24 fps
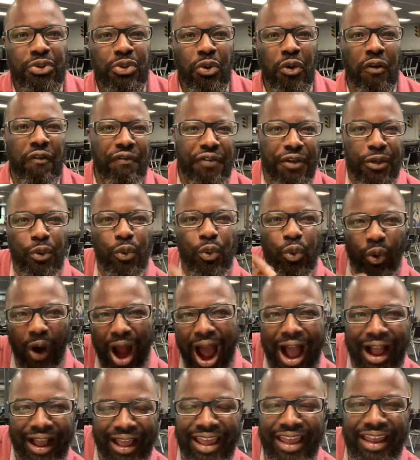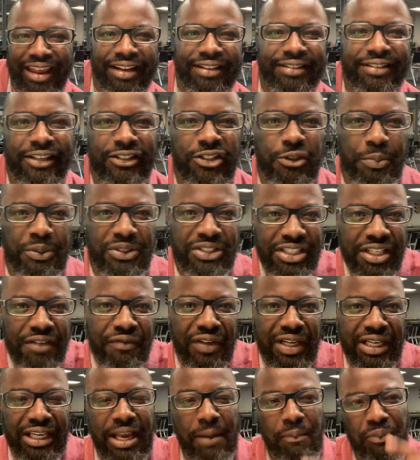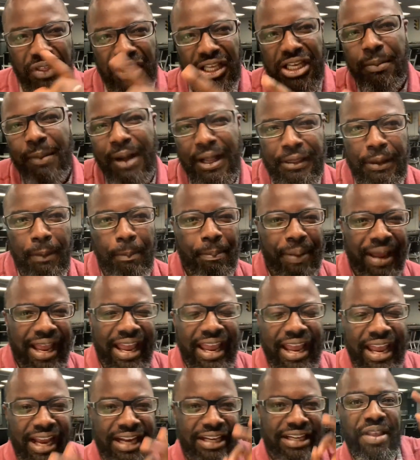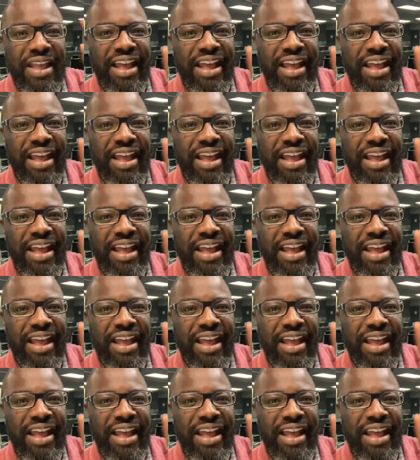to a few rock hits. Specifically, I'm thinking about the band